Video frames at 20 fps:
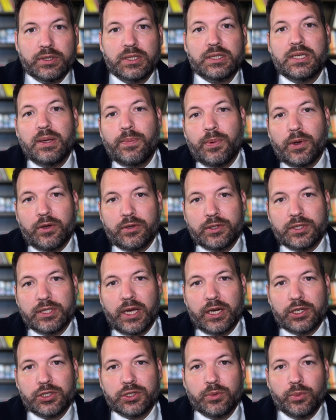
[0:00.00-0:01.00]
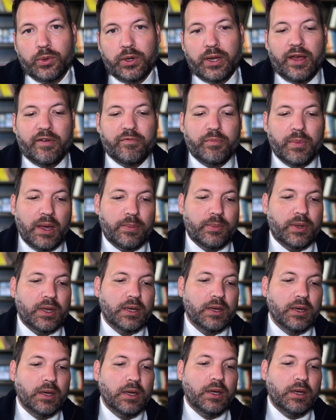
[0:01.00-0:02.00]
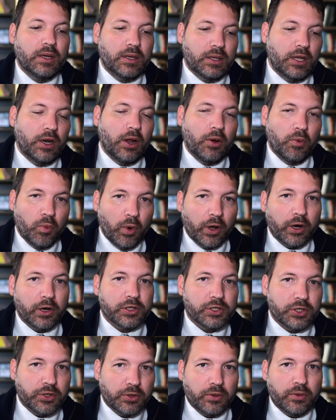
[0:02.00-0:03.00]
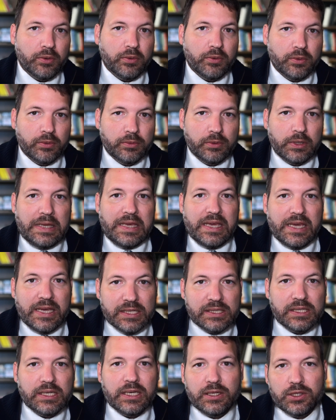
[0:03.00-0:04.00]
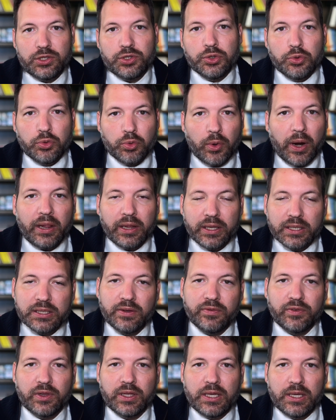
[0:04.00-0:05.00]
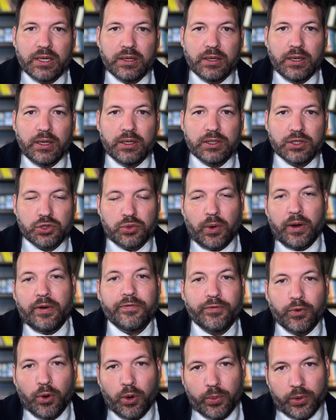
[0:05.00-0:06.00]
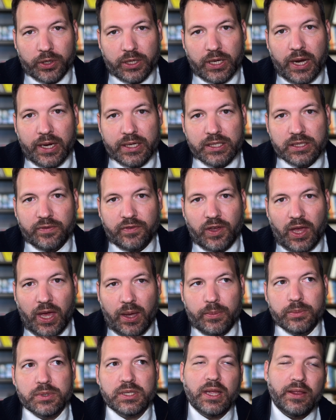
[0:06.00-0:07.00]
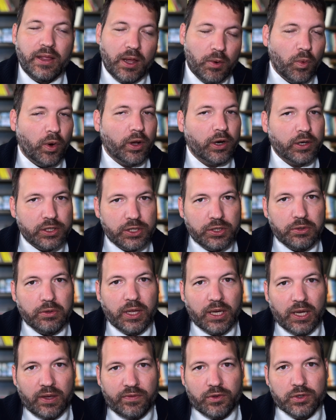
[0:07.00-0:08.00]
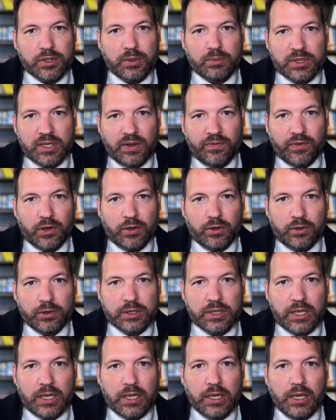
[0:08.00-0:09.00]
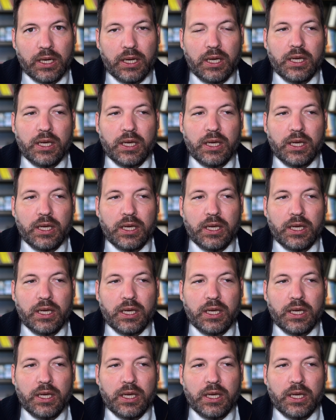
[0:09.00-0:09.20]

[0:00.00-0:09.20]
A typical section would have maybe, you know, one or two easy to relatively straightforward kinds of games, and then one or two that give you some difficulty.